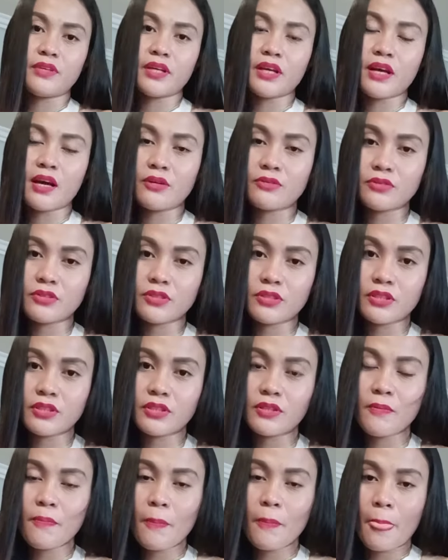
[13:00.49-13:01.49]

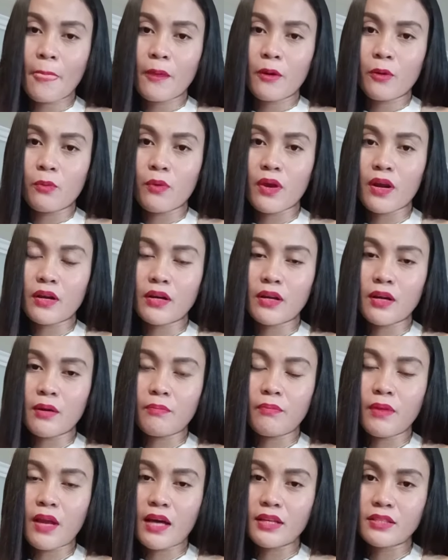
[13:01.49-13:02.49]
counter where
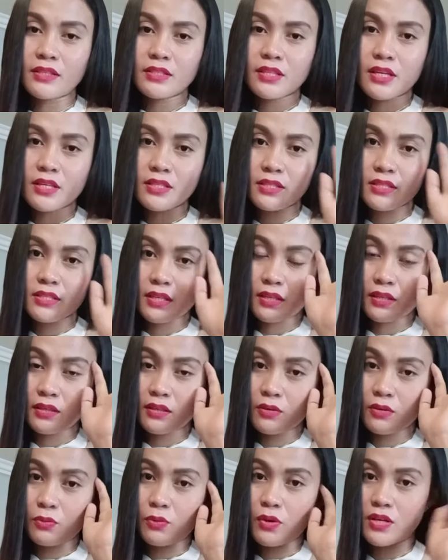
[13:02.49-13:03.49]
the blood testing
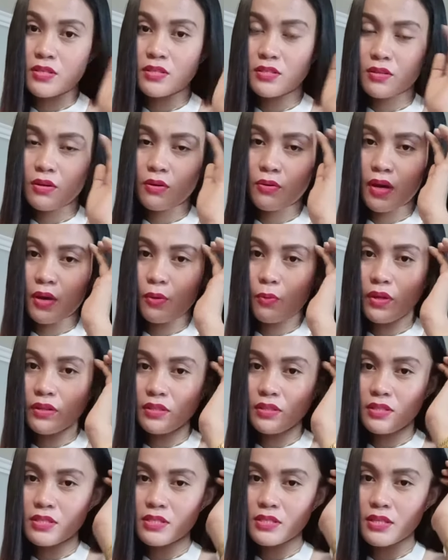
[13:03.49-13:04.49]
was. So I
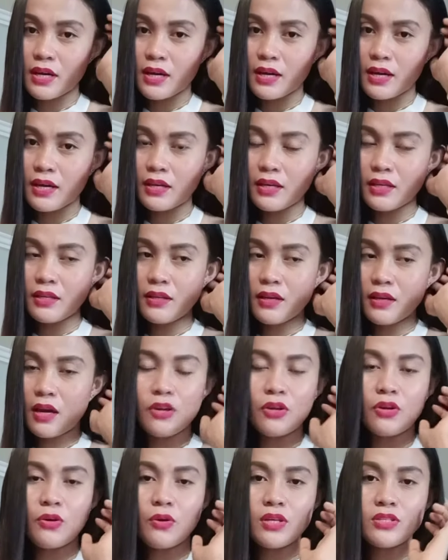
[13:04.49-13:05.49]
went inside.
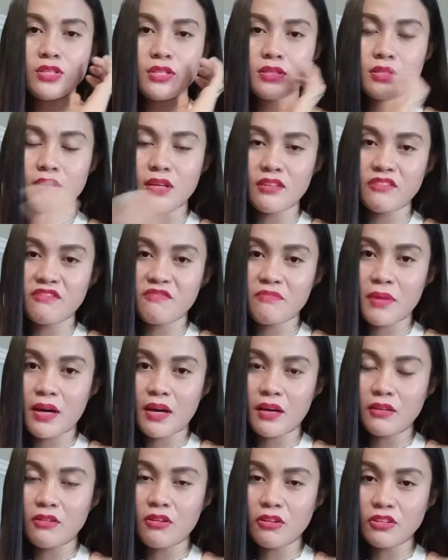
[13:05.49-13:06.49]
I just gave
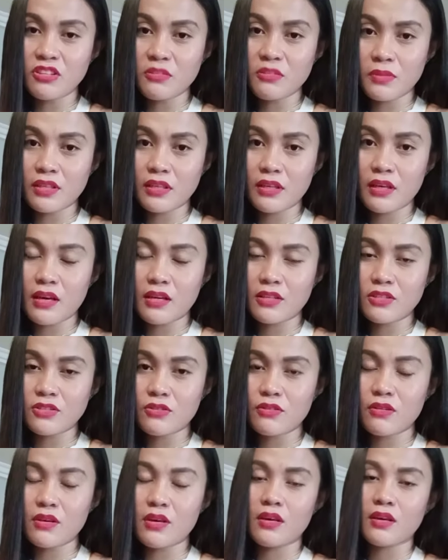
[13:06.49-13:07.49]
my document again
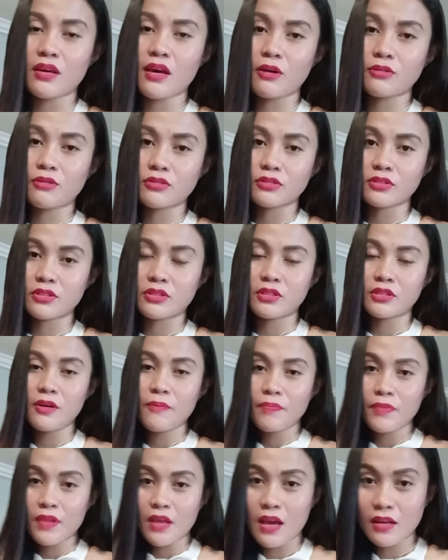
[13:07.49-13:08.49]
to the counter,
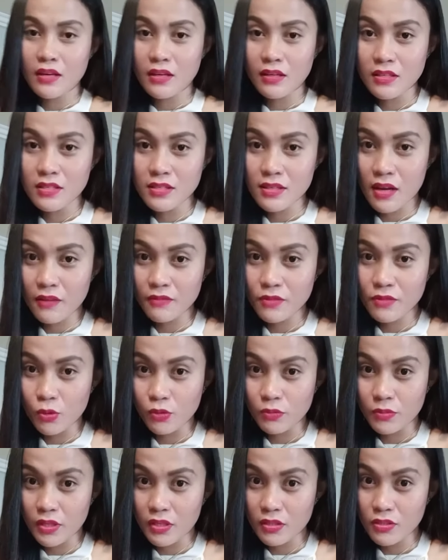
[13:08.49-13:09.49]
and then the staff
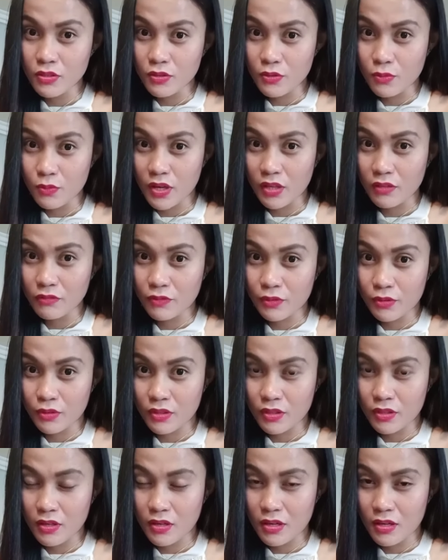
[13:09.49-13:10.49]
told me to wait
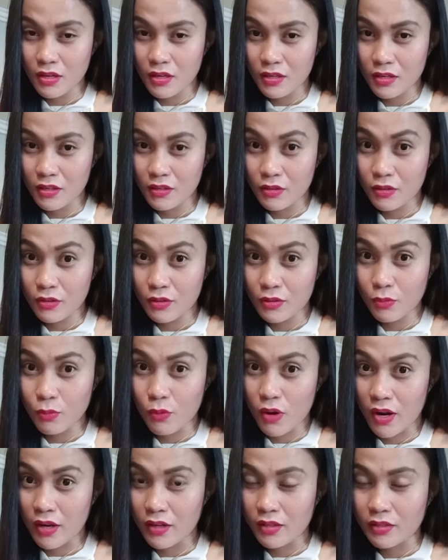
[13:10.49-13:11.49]
for another
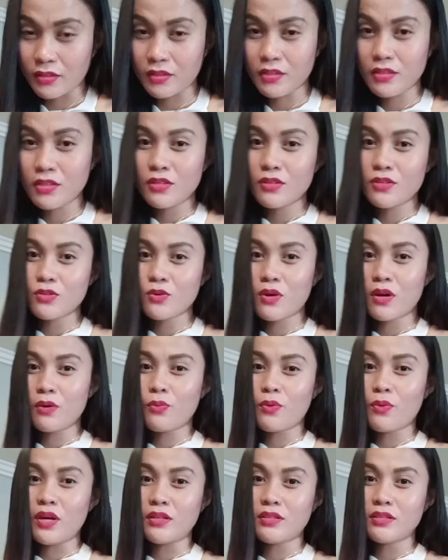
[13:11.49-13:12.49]
while. So I
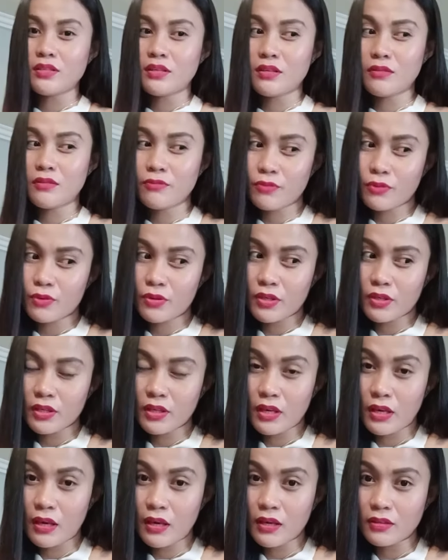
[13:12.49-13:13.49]
waited for
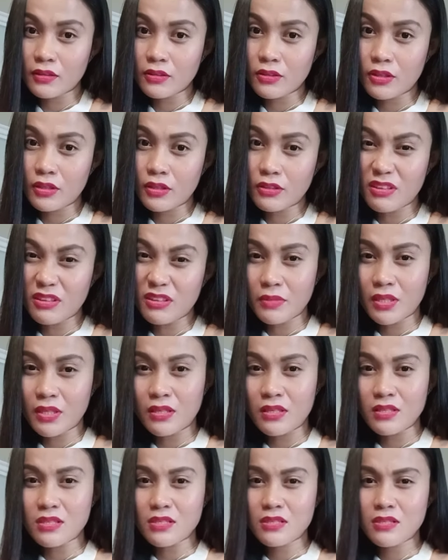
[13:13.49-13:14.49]
again 3
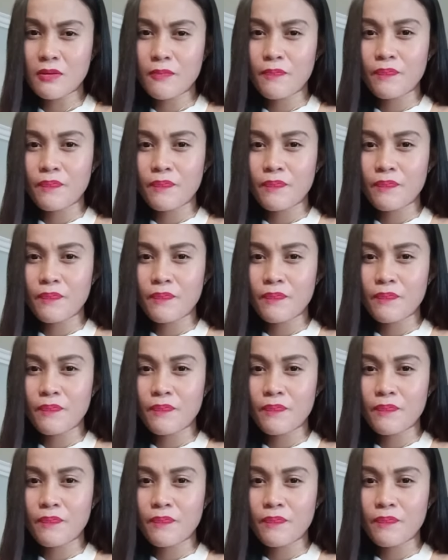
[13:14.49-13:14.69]
minutes,